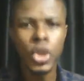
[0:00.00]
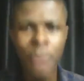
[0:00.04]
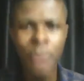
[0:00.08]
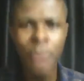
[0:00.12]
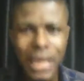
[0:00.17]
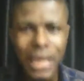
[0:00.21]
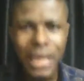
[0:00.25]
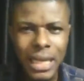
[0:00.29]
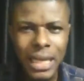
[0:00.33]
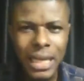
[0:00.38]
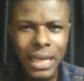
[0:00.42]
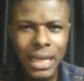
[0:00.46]

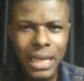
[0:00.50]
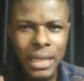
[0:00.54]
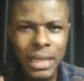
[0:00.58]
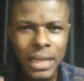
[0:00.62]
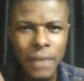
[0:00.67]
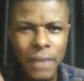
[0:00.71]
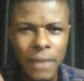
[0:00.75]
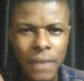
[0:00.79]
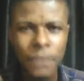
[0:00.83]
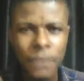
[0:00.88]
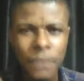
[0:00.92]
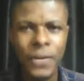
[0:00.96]
in
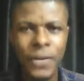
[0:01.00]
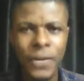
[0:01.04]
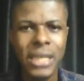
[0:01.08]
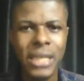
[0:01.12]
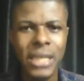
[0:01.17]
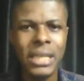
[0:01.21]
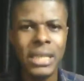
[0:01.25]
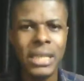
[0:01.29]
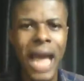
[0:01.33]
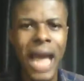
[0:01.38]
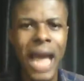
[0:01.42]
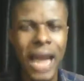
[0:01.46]

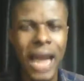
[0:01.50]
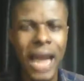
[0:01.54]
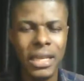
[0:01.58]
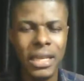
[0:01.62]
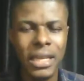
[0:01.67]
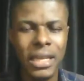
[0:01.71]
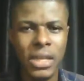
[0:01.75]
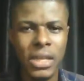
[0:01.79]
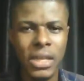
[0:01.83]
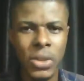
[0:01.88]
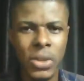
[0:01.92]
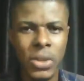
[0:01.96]
different
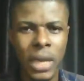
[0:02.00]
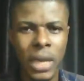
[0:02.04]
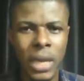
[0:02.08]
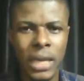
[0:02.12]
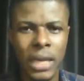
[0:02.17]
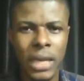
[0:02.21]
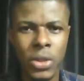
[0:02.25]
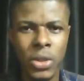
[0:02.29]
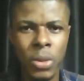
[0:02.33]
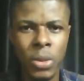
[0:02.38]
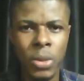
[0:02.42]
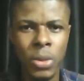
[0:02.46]
ideas
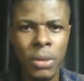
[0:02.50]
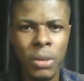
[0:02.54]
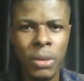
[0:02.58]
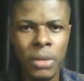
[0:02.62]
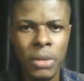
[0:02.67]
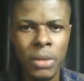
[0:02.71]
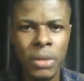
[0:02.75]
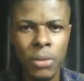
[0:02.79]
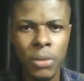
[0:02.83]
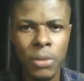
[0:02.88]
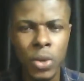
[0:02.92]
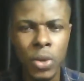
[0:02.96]
together,
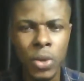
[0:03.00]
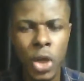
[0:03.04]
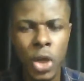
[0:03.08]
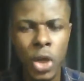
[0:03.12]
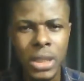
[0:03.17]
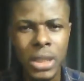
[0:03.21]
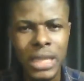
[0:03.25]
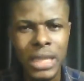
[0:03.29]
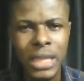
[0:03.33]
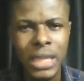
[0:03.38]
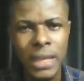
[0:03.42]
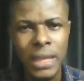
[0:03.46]
to
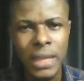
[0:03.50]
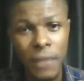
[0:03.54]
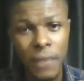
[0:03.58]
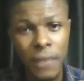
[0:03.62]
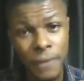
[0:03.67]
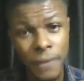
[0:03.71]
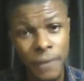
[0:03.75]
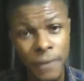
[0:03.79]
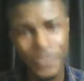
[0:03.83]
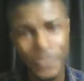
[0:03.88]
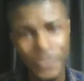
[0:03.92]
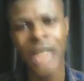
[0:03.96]
consider
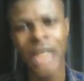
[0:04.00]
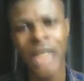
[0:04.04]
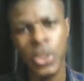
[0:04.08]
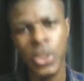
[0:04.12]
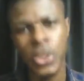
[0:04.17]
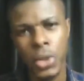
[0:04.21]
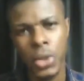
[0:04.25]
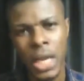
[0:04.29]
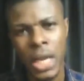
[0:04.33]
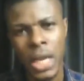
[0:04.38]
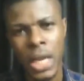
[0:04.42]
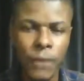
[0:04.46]
different
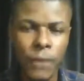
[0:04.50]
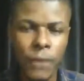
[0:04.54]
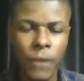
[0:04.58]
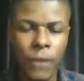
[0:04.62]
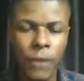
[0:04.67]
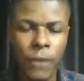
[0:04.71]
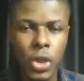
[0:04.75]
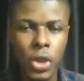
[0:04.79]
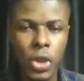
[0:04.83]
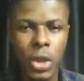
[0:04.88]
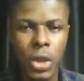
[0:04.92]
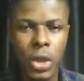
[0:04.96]
factors
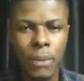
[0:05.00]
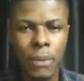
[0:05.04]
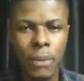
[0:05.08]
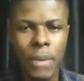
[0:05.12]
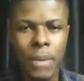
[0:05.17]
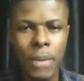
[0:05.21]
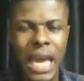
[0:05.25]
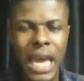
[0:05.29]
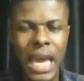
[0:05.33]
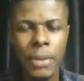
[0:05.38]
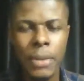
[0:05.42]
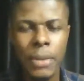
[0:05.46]
for us to
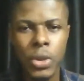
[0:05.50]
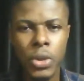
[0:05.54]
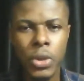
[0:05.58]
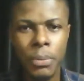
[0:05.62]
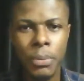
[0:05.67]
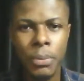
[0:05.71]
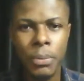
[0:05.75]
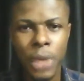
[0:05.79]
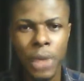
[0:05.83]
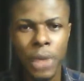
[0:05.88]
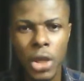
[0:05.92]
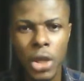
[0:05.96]
be able to
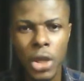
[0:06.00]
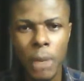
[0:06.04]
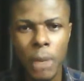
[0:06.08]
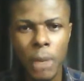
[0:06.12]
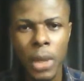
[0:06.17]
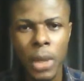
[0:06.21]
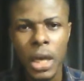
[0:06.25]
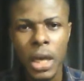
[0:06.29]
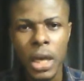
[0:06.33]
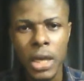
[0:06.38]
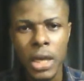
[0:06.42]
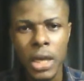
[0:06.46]
bring up
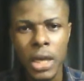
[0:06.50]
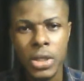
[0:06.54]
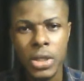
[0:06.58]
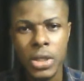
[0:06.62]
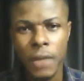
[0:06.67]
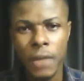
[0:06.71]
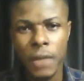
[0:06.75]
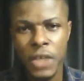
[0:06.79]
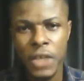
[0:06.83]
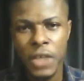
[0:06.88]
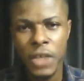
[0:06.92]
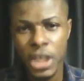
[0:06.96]
a
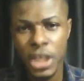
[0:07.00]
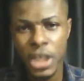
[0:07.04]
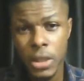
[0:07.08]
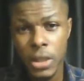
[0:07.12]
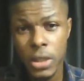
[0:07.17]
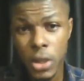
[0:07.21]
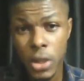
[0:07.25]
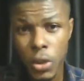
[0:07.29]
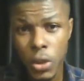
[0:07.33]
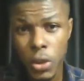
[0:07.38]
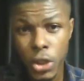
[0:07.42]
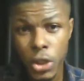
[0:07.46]
sufficient
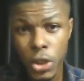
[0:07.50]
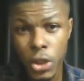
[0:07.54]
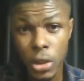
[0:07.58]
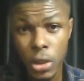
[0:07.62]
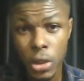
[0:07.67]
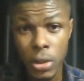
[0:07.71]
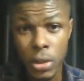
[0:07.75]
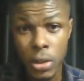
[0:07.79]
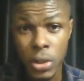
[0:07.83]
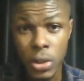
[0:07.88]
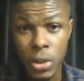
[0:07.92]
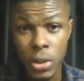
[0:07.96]

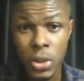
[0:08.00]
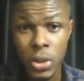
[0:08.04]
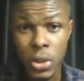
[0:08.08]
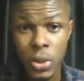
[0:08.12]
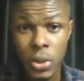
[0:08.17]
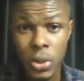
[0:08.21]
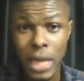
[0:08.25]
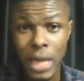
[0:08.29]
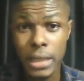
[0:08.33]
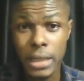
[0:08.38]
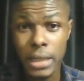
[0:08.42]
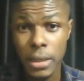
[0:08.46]
solution
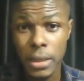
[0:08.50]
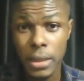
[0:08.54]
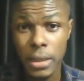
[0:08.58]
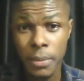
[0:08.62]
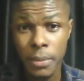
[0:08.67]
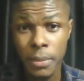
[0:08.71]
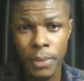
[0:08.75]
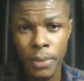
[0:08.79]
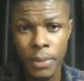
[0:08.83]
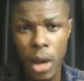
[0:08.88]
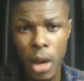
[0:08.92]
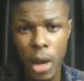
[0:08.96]
to that
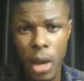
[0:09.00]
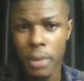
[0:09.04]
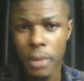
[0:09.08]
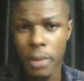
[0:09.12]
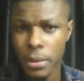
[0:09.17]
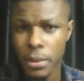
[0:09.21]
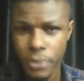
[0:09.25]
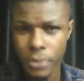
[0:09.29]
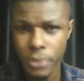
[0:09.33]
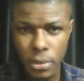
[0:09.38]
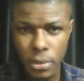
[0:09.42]
problem.